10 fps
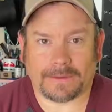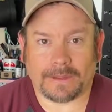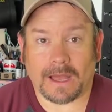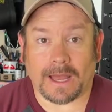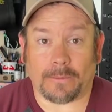
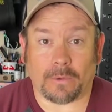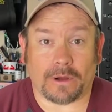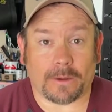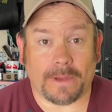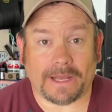Hi,
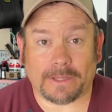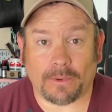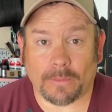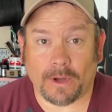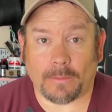welcome back to
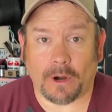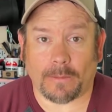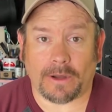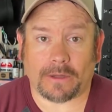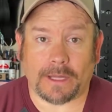Brimhall
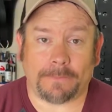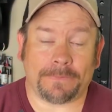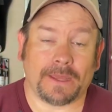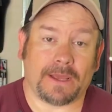Barbell Club.